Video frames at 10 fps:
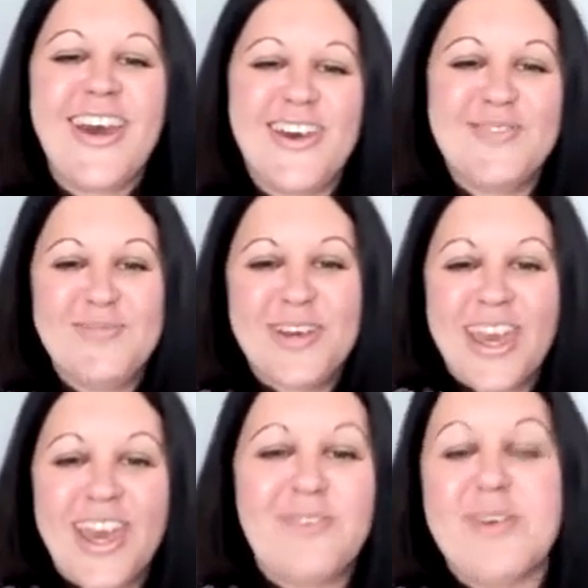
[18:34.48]

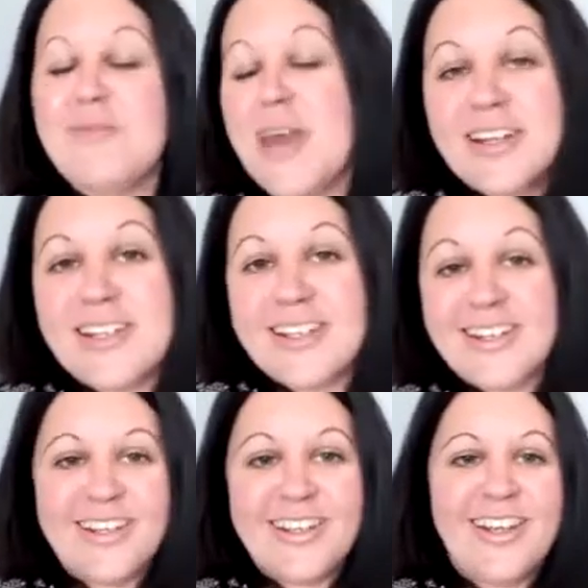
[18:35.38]
But yeah, we went,
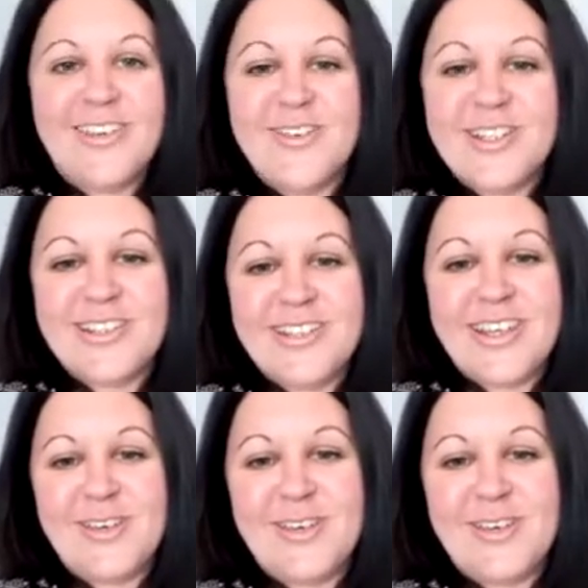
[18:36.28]
and it
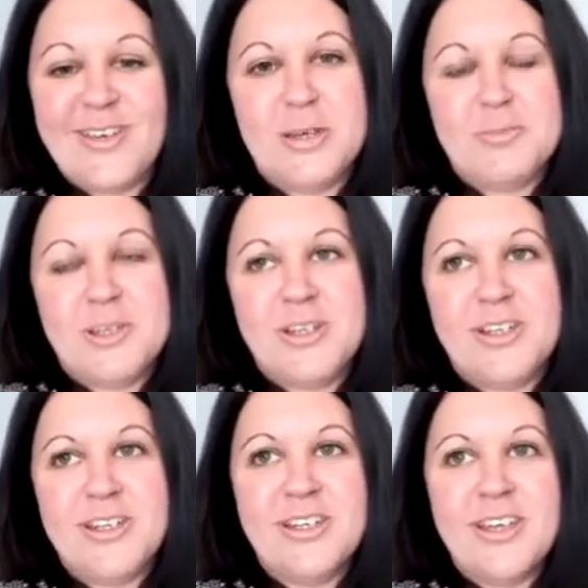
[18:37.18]
was
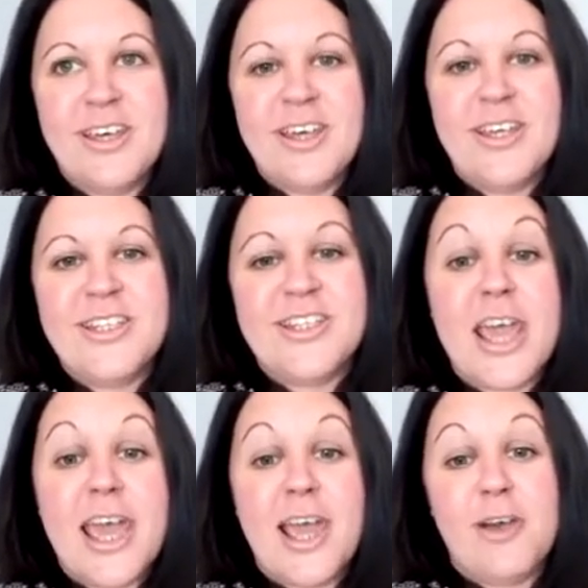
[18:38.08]
awesome. And
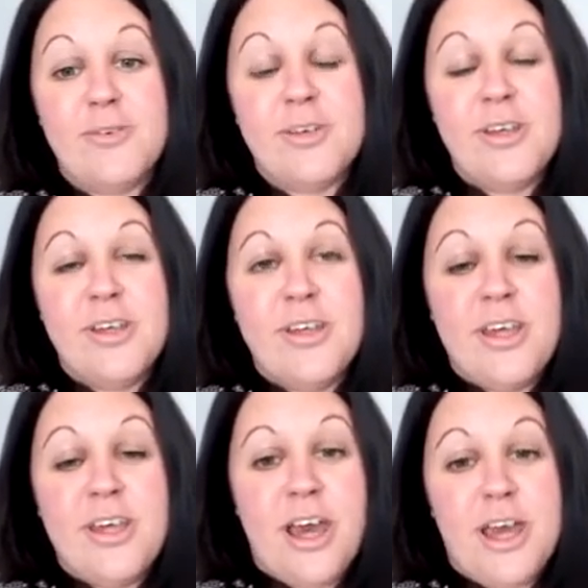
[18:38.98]
so now
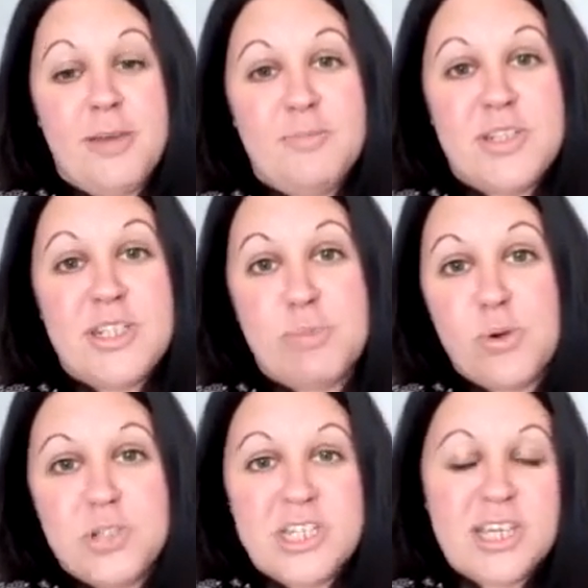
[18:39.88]
I'm
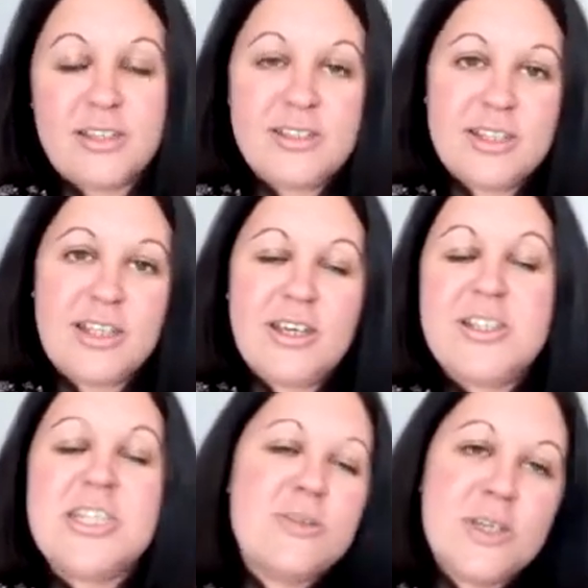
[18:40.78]

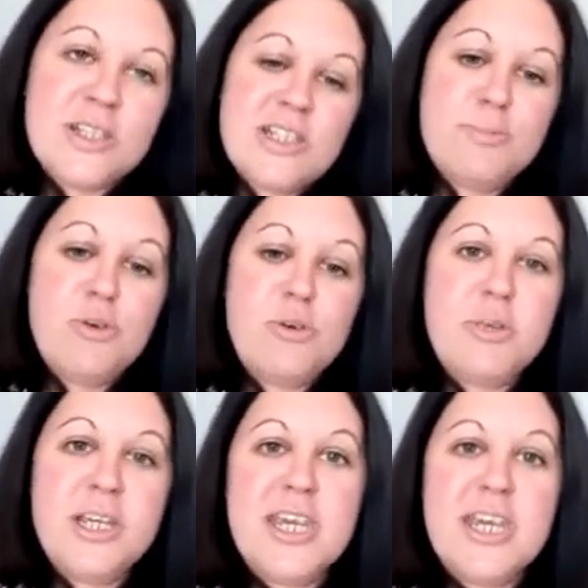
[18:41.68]
continuing to support
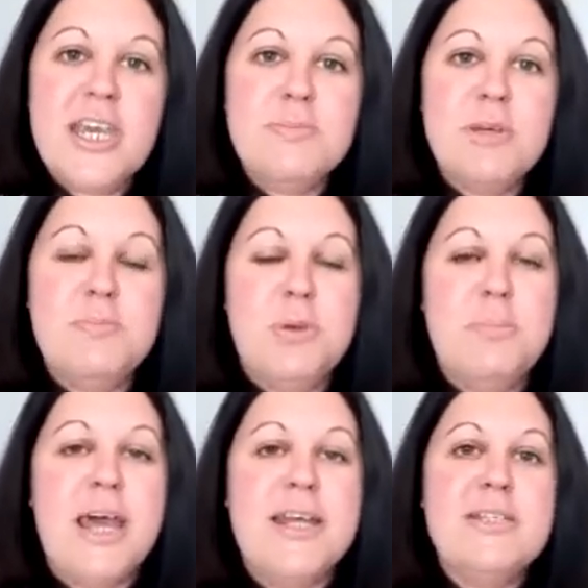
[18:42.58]
my team and put
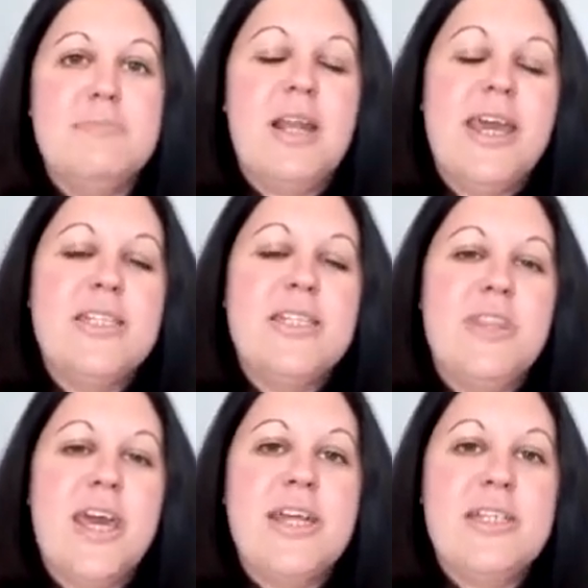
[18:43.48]
plans in place for
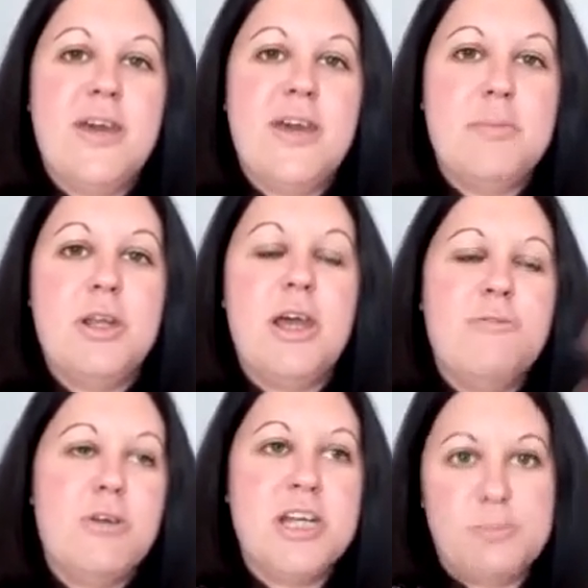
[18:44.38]
their development. I've
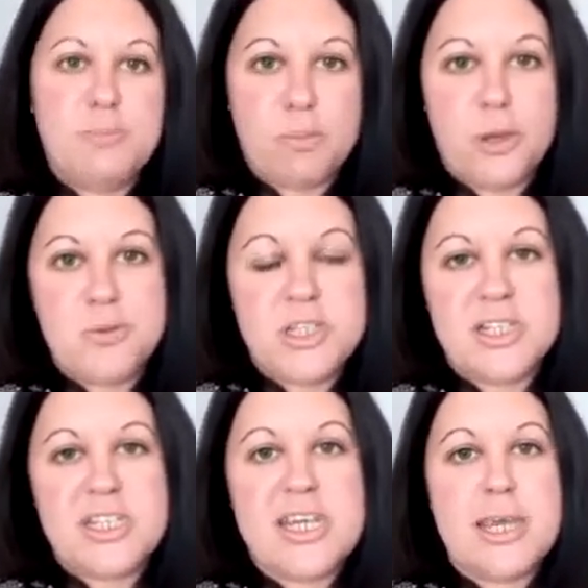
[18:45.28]
already promoted
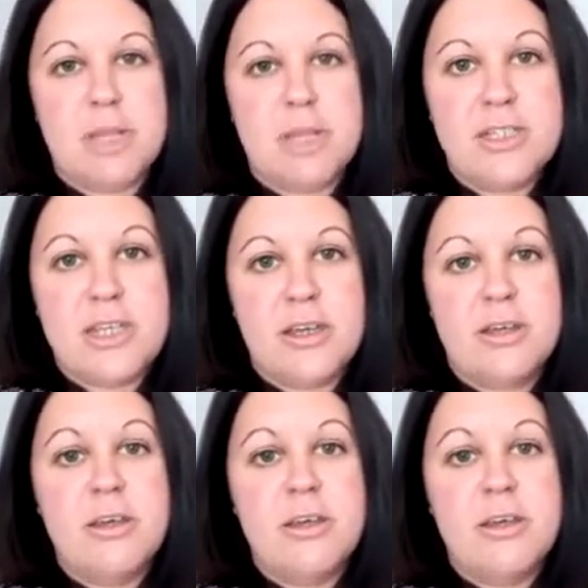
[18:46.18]
a team leader